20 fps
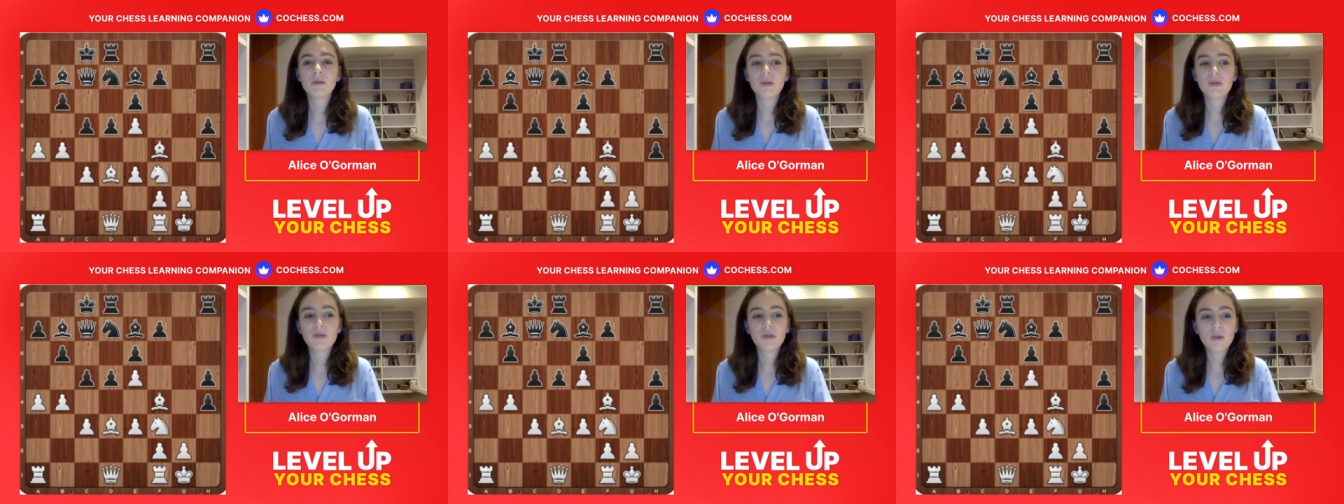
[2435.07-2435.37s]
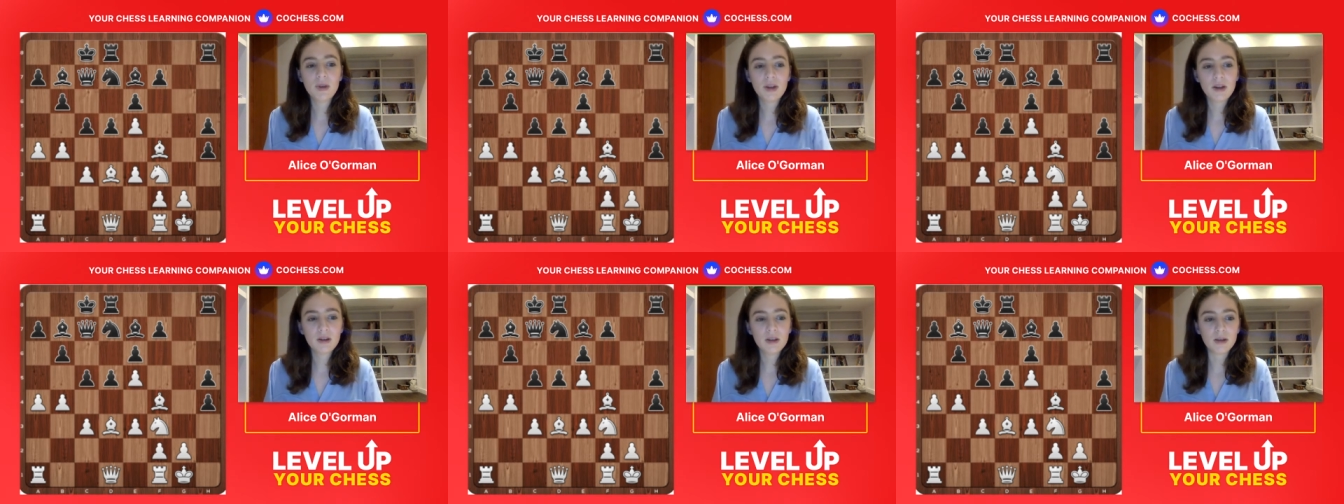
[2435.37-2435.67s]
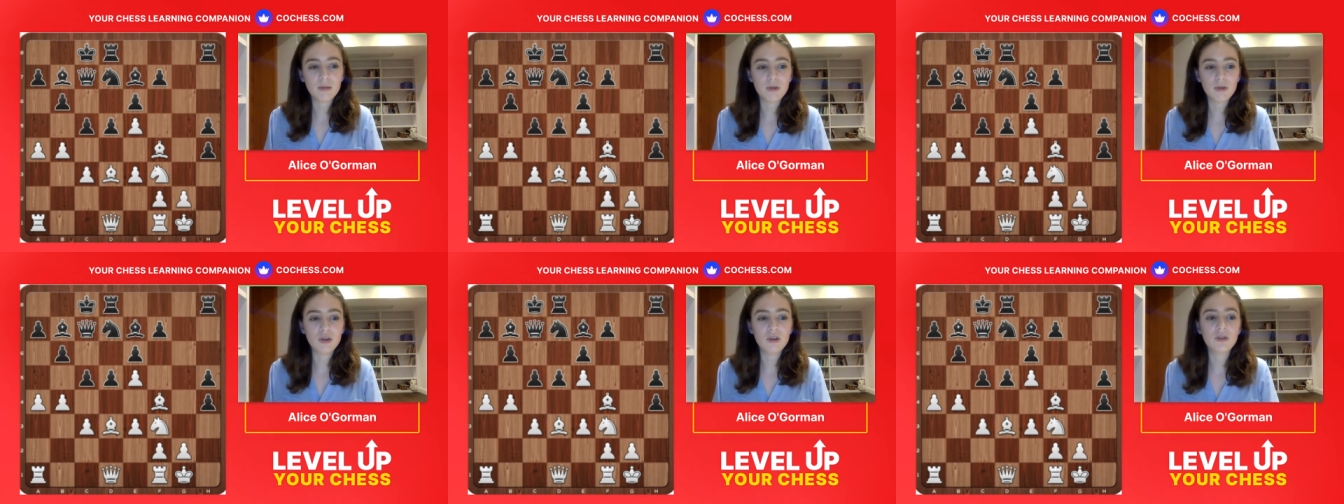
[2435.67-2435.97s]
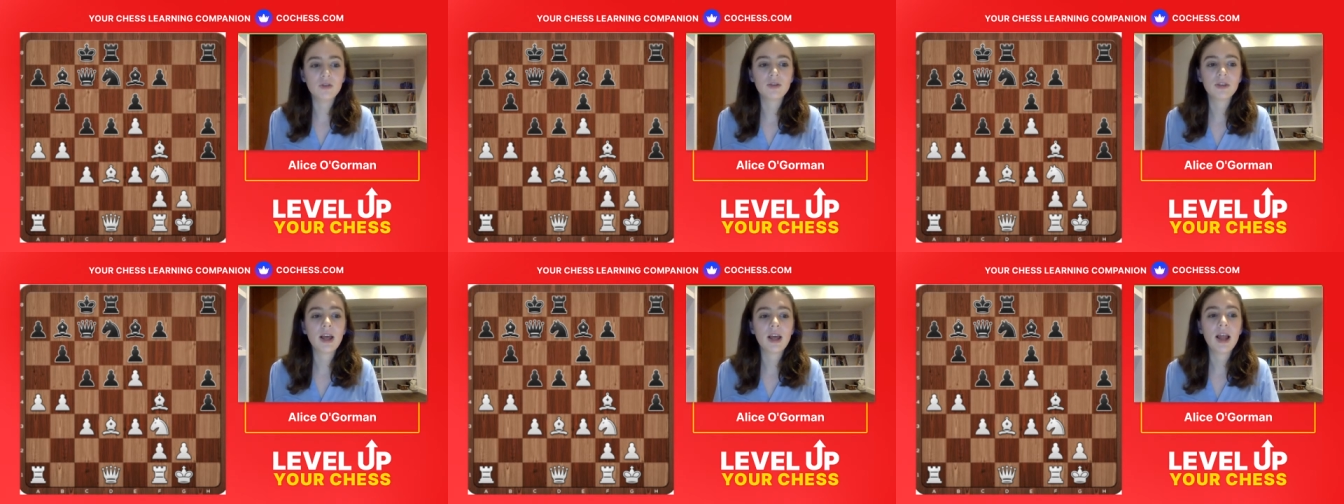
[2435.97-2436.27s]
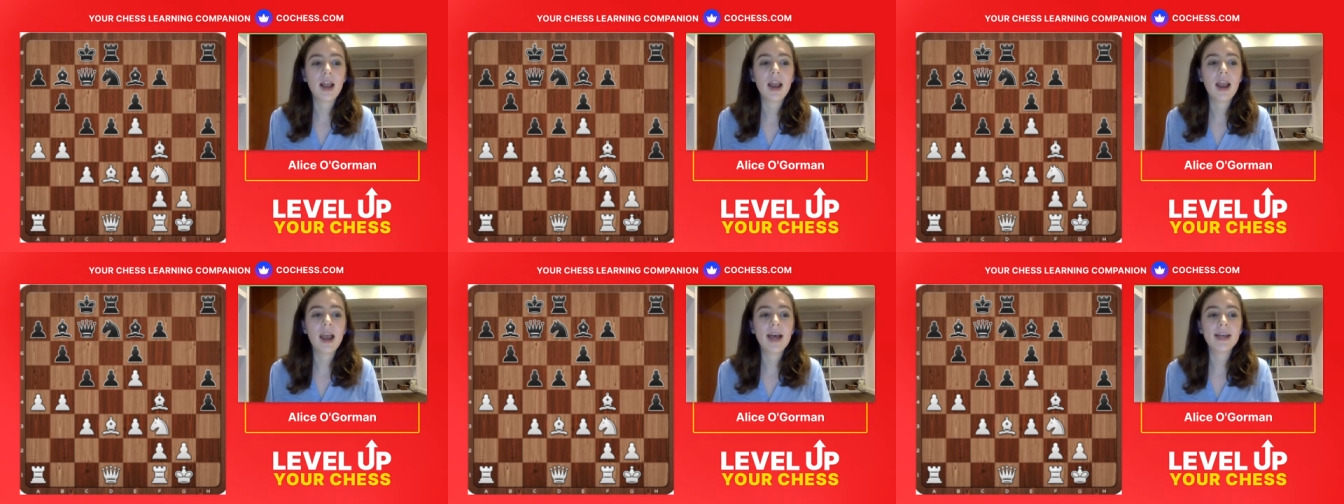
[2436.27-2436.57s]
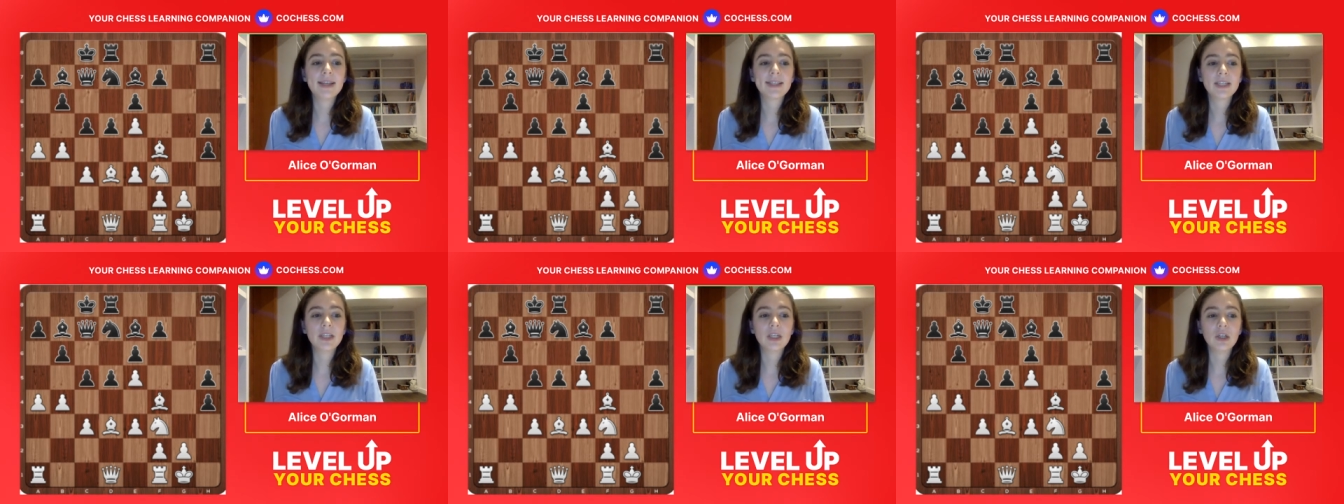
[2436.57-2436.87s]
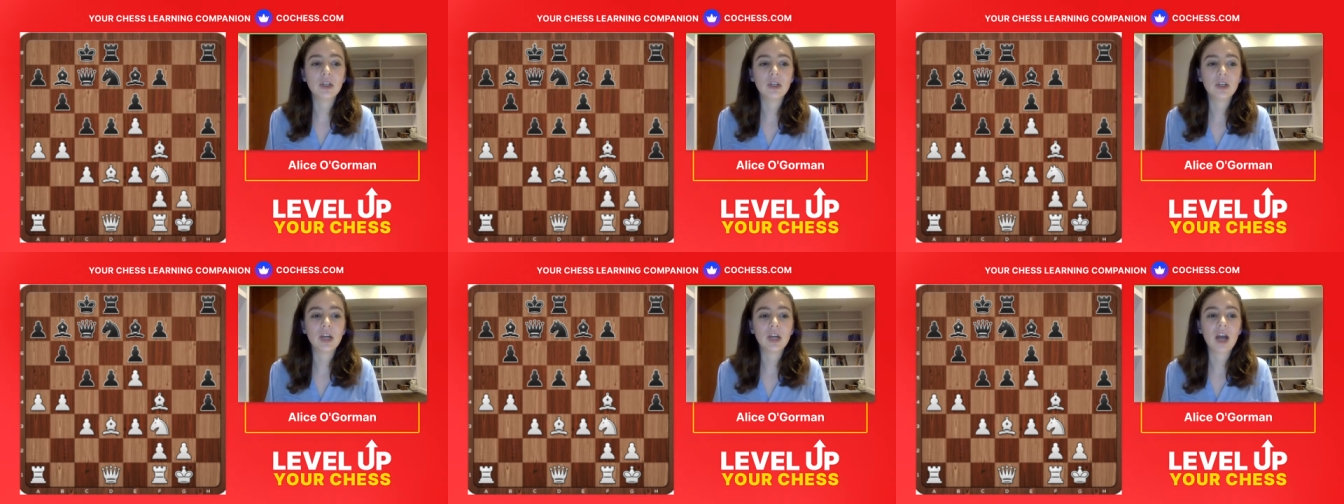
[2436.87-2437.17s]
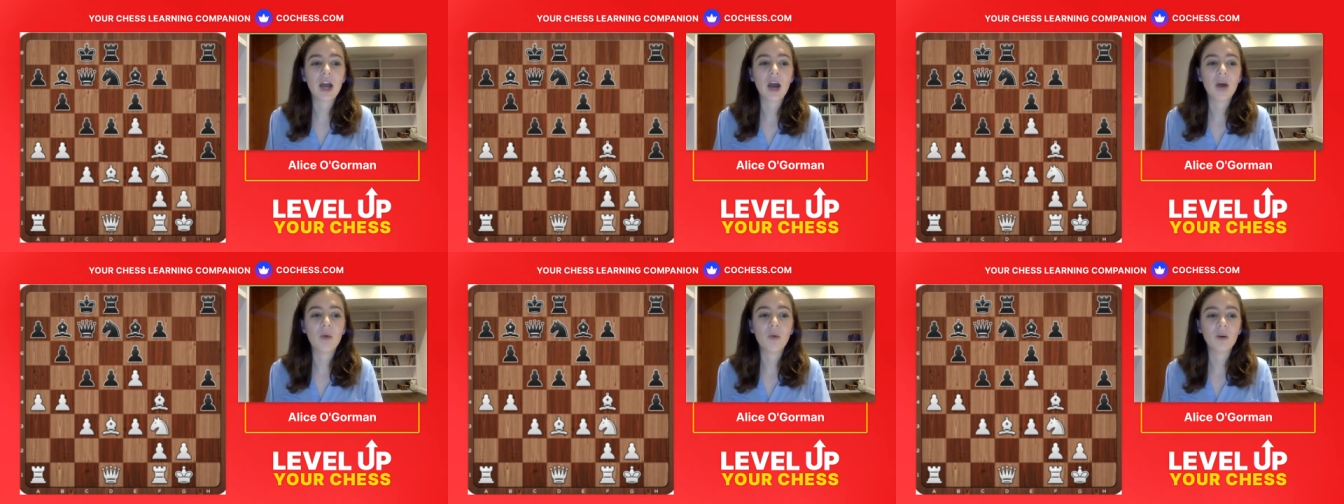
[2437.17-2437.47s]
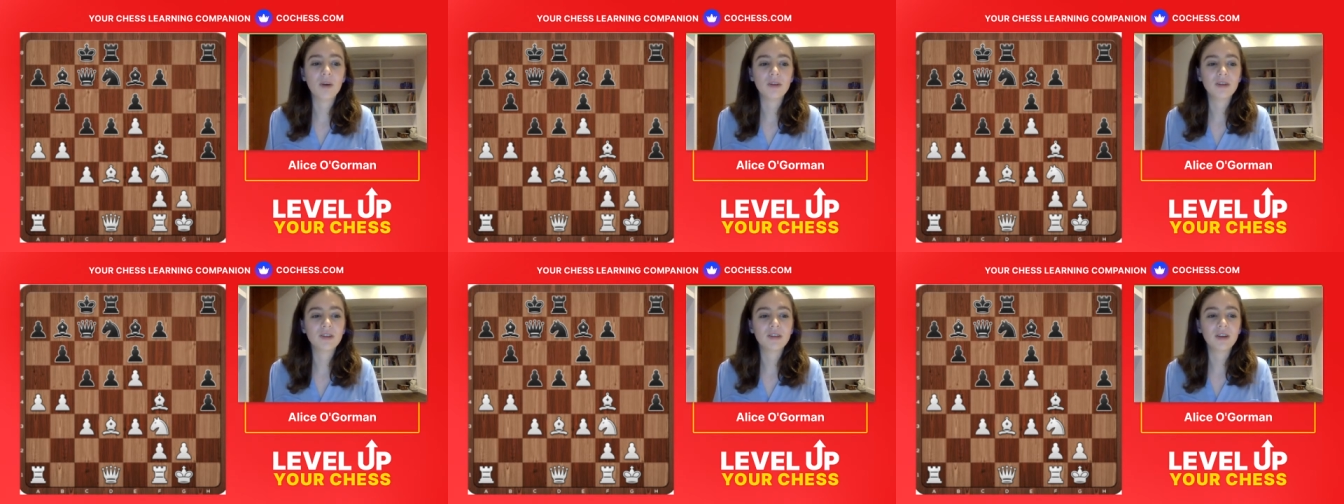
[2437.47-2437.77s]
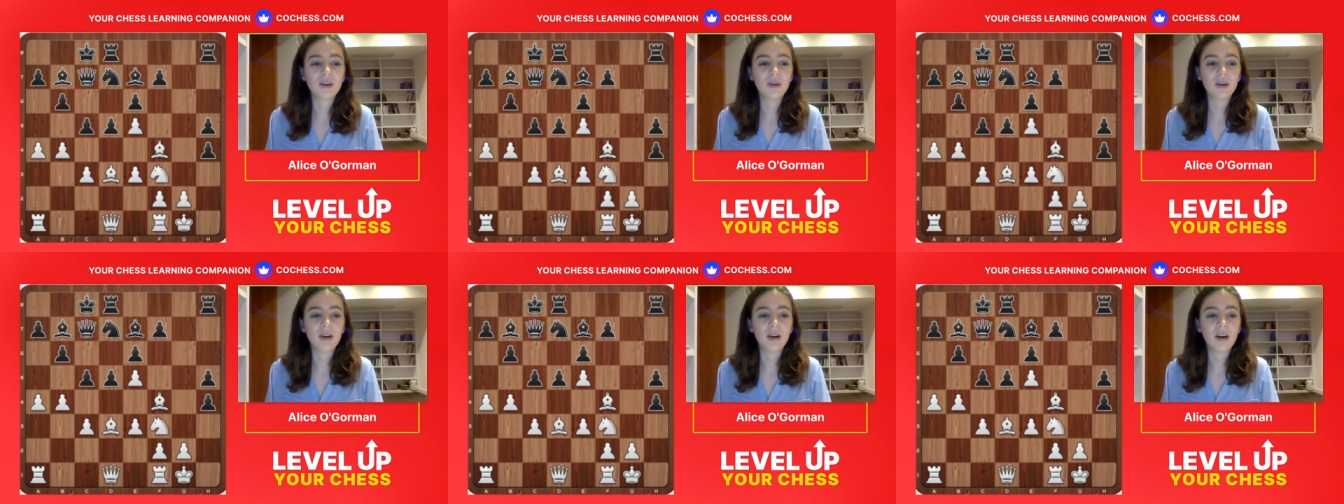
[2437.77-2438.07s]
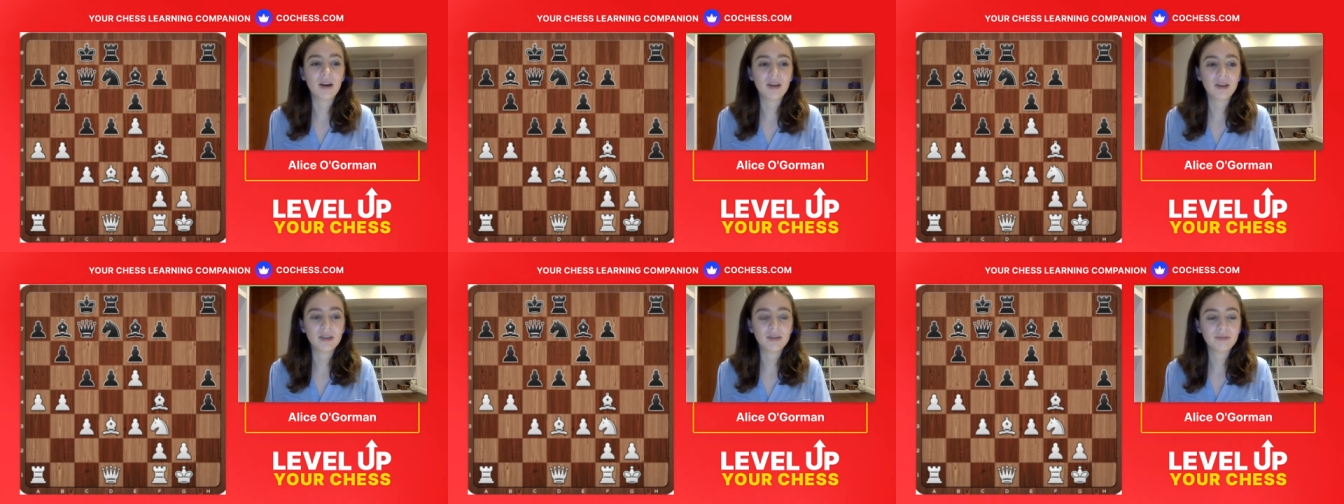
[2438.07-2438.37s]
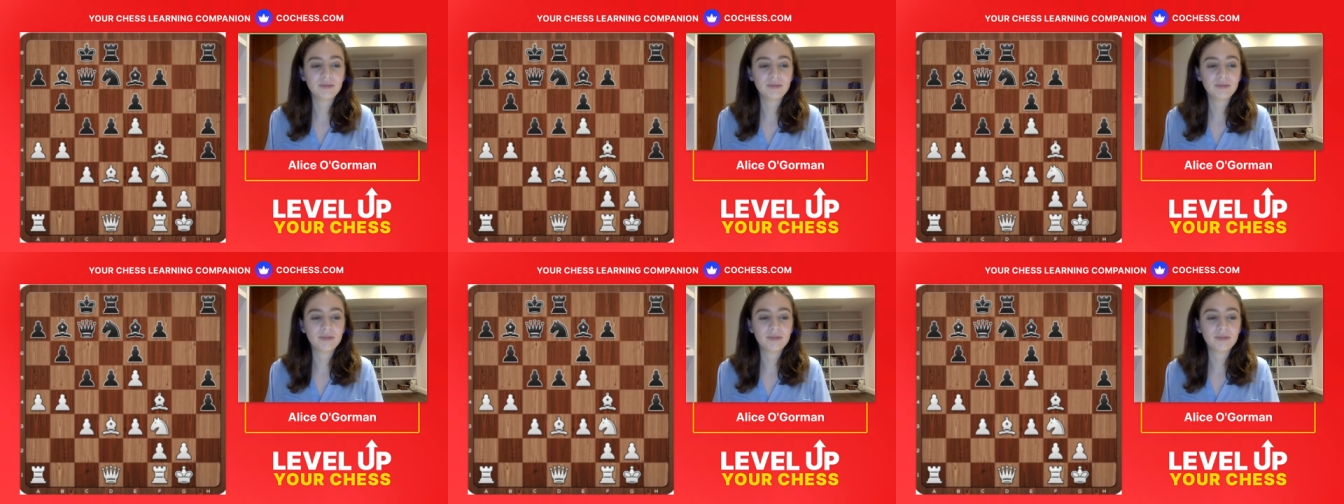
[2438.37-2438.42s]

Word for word: Before we look at moves, let's look at what's going on.